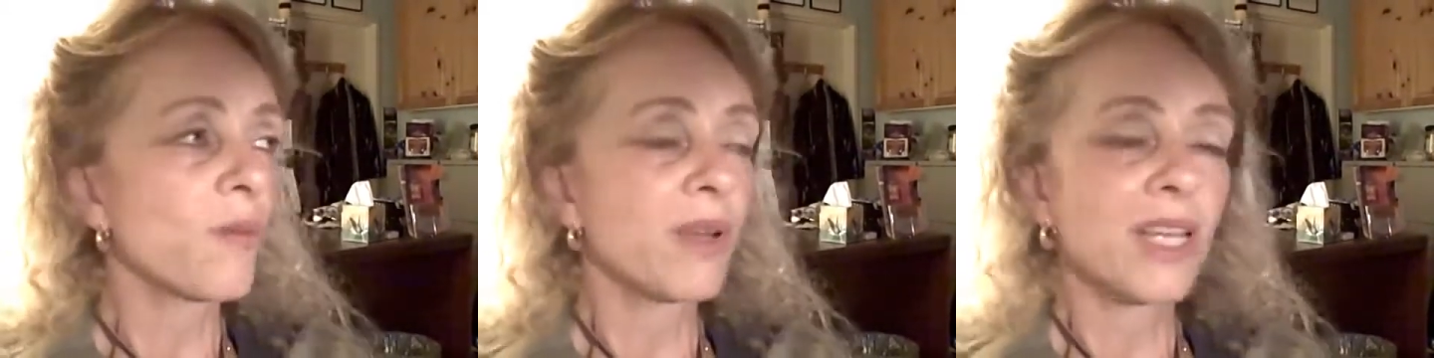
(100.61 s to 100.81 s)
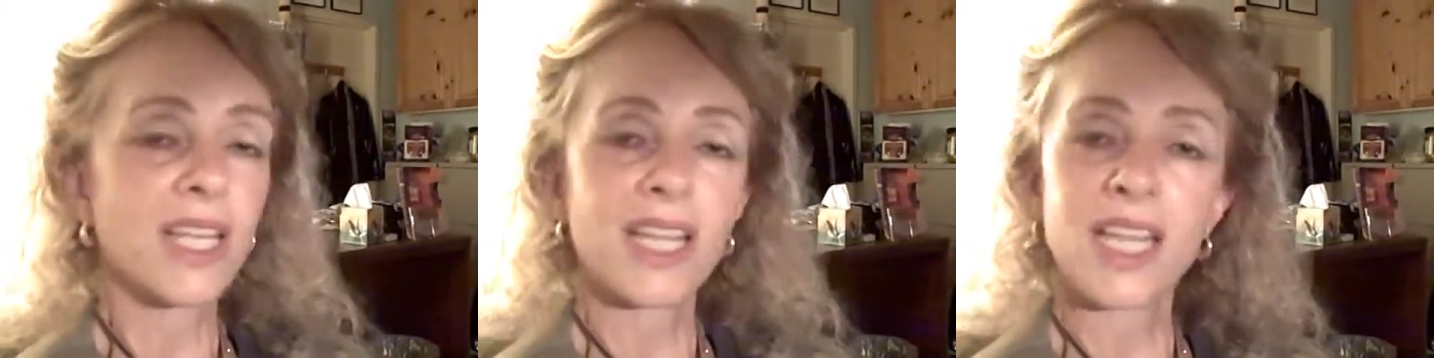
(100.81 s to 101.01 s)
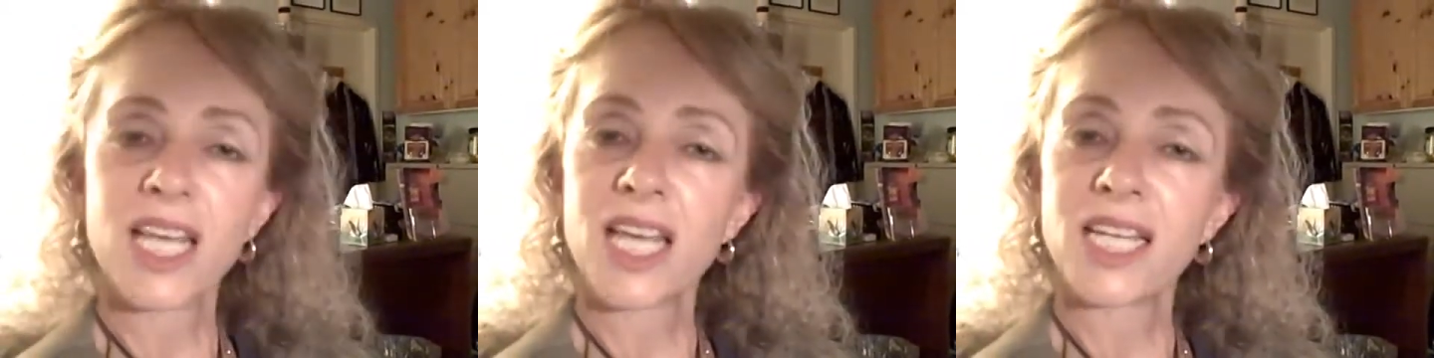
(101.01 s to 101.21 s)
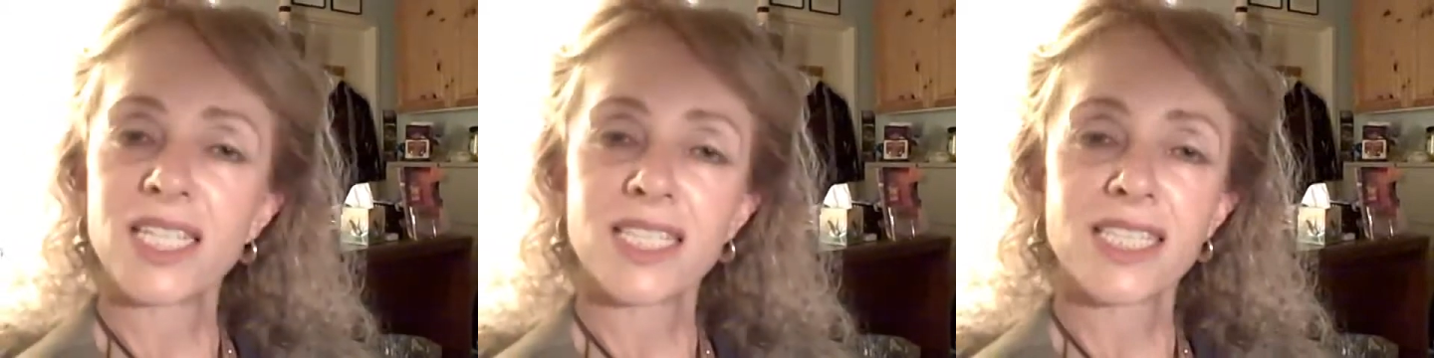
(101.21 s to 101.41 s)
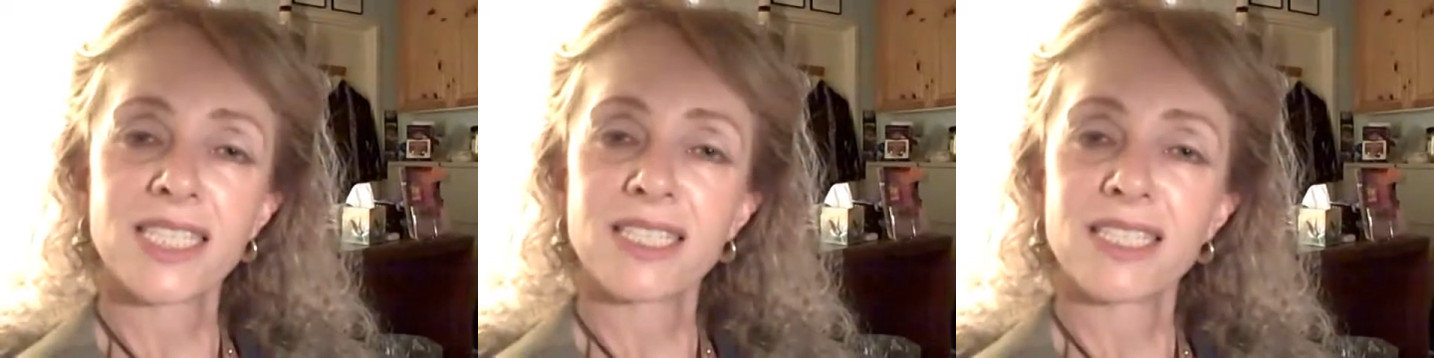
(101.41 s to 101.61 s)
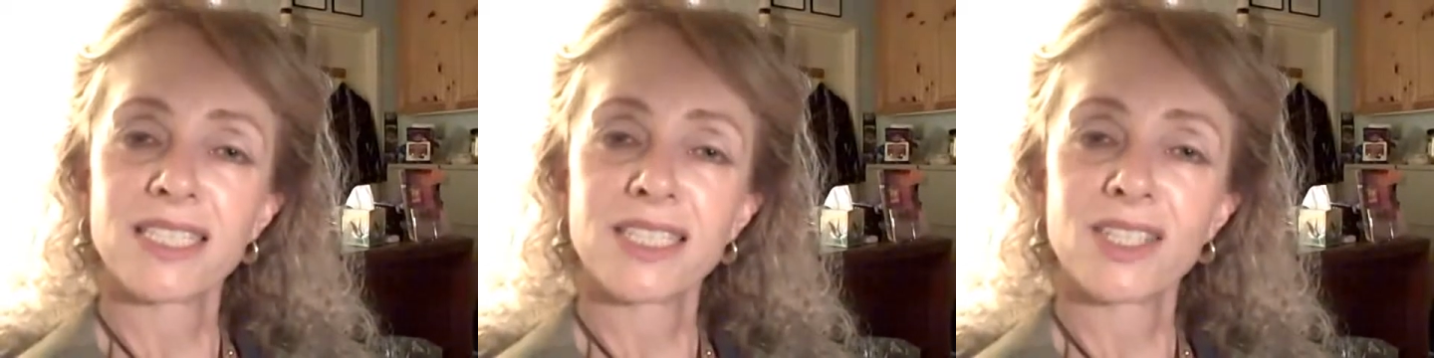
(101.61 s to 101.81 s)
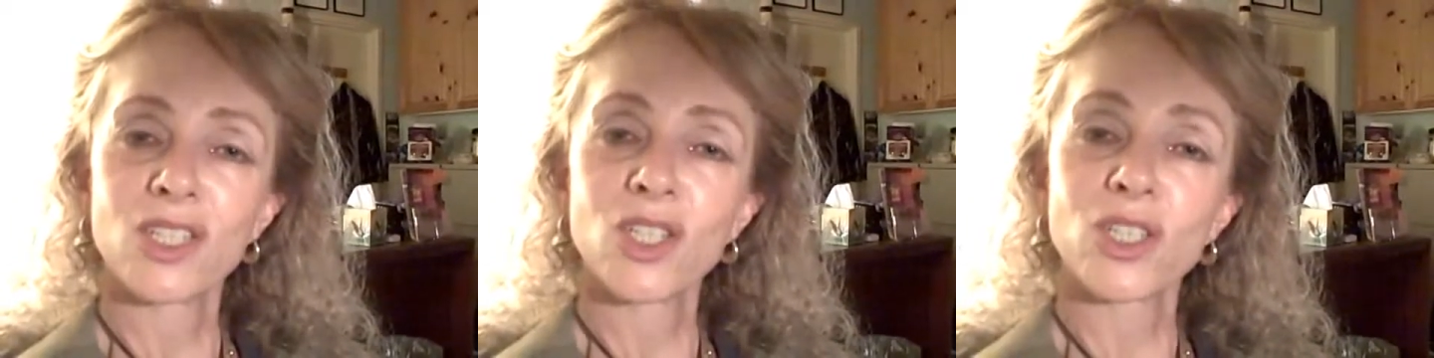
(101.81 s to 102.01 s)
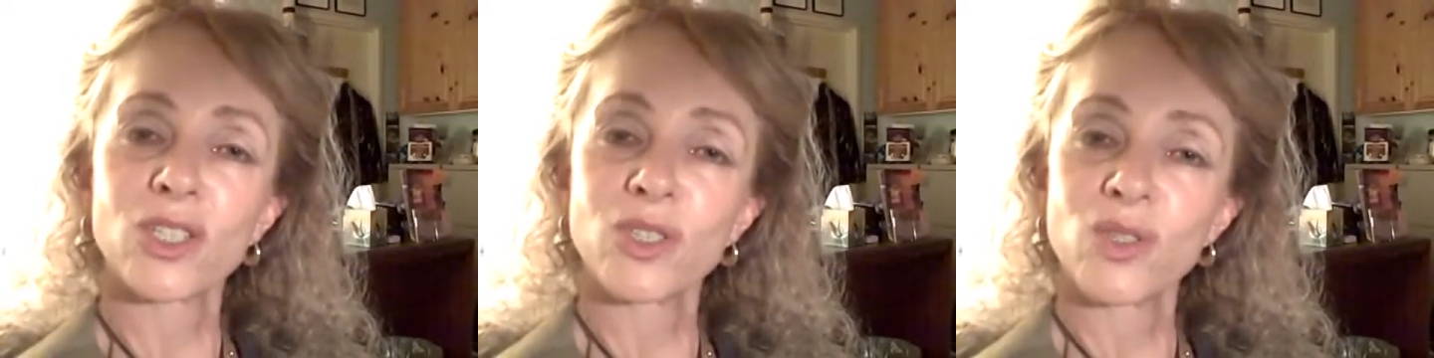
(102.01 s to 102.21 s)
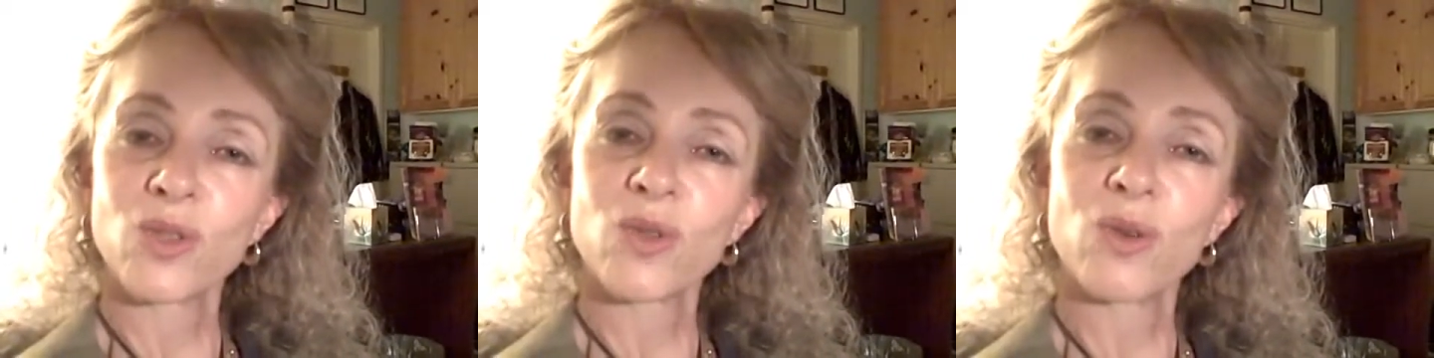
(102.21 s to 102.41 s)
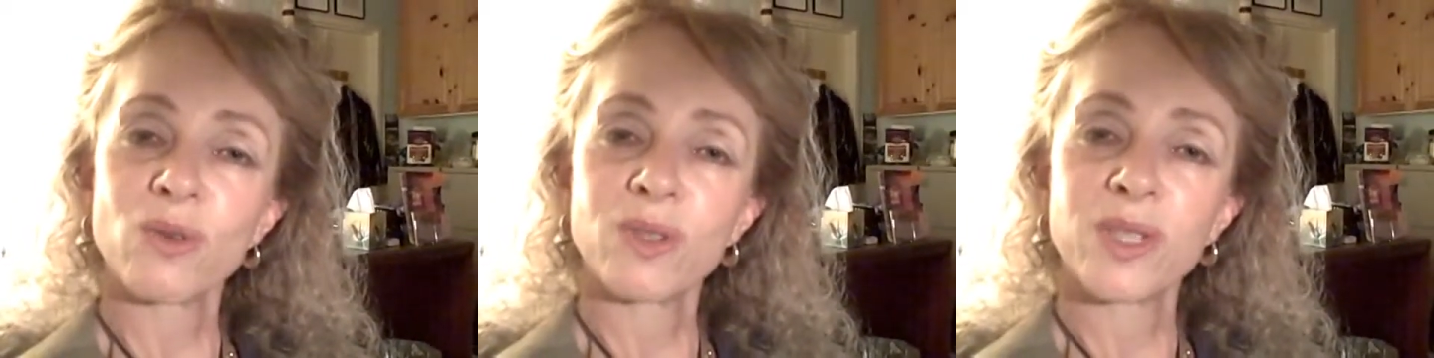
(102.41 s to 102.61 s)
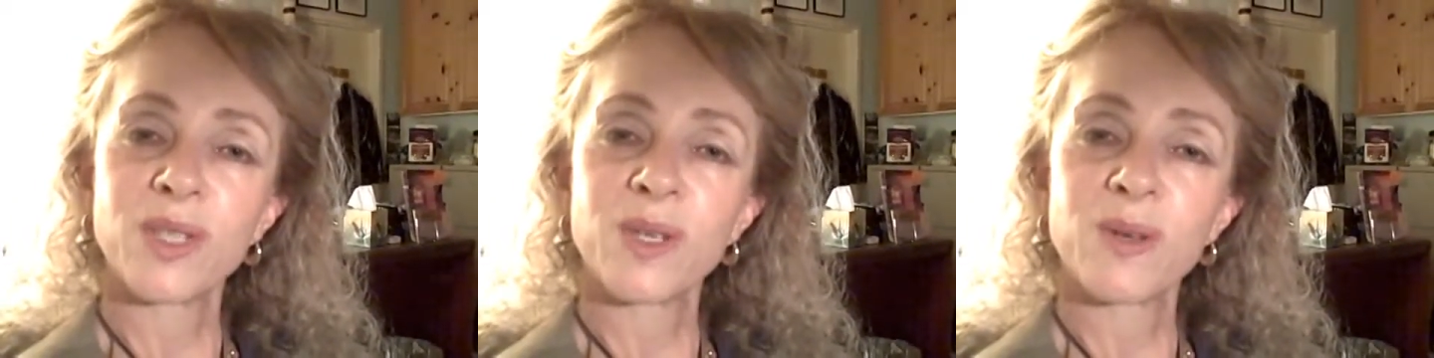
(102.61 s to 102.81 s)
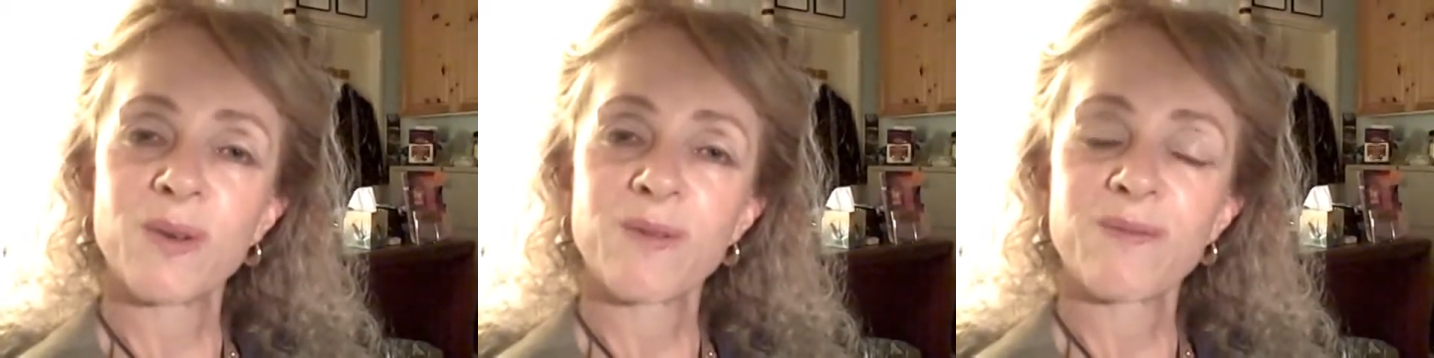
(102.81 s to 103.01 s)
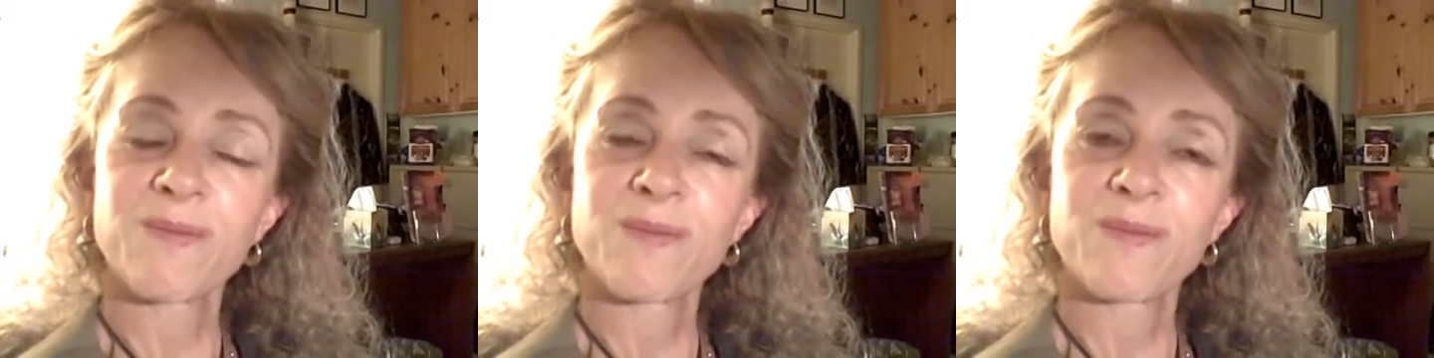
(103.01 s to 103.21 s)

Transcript: many things are controlling you.